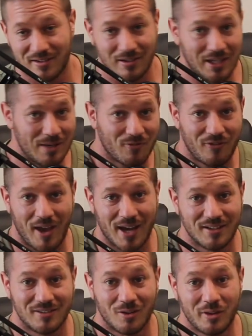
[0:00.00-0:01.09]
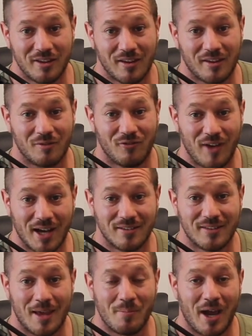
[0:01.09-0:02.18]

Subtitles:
sleep factors, all these other factors that